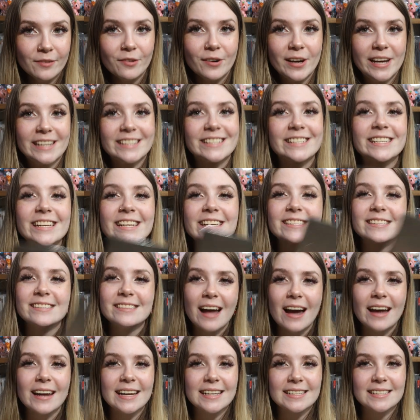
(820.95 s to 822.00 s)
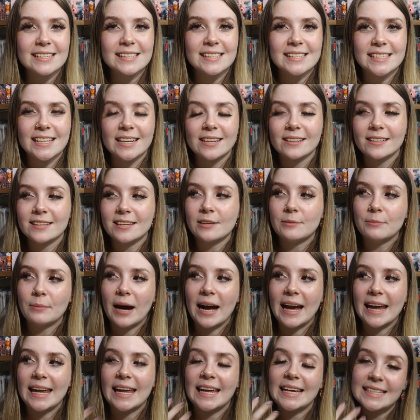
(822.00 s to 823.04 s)
which is not necessarily
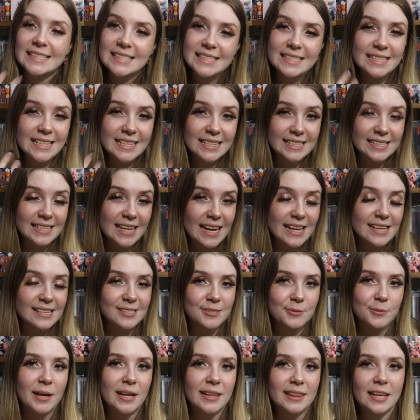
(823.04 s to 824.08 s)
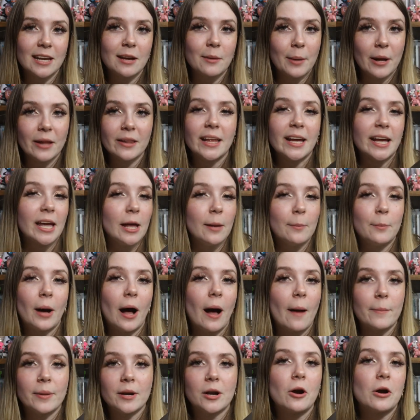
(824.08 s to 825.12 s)
my instant taste when I think about like hip
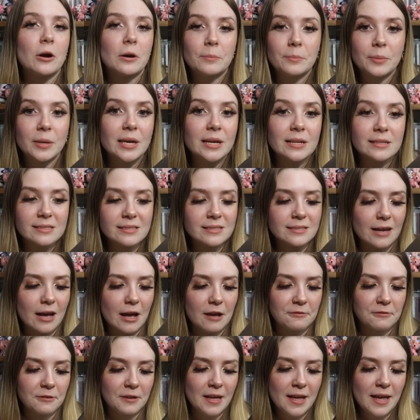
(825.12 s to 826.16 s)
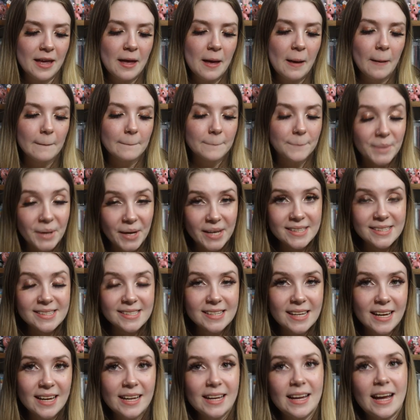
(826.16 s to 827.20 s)
hop and R&B and stuff,
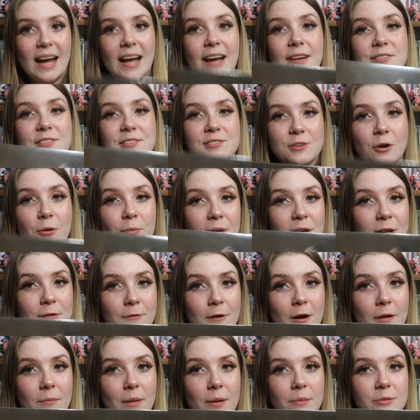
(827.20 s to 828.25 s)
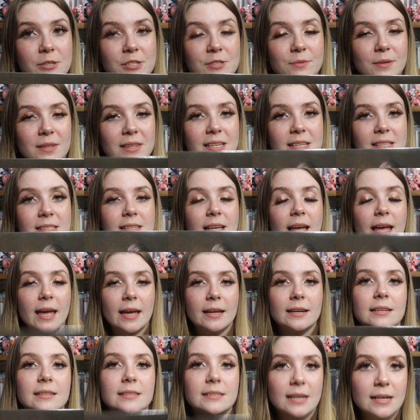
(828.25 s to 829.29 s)
but I have so many fond memories with this
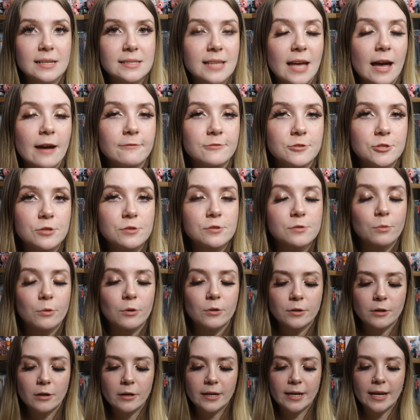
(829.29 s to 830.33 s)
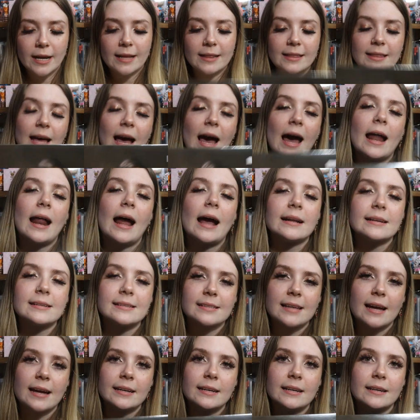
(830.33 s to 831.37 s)
and it does have Juice WRLD on it that I
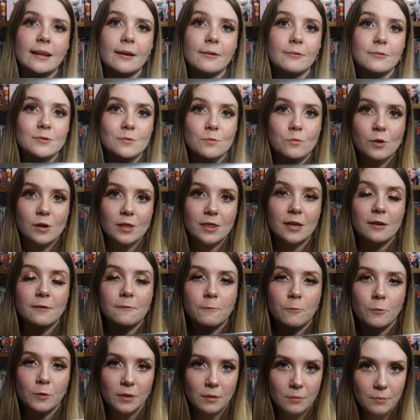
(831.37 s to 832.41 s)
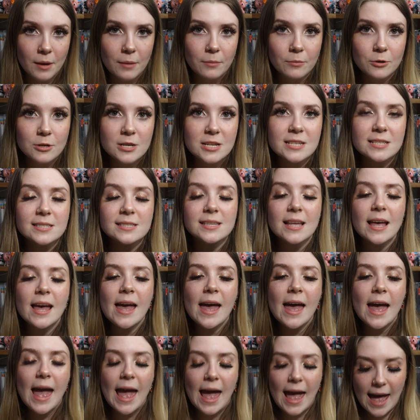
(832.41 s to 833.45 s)
decided it was worth it for the memories
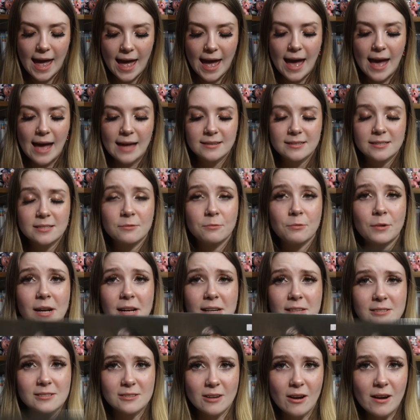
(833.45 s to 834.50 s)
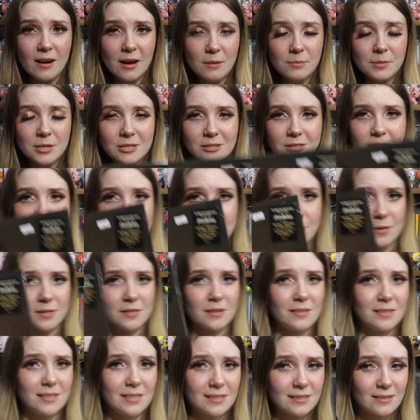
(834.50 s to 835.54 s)
and when I saw how much this was on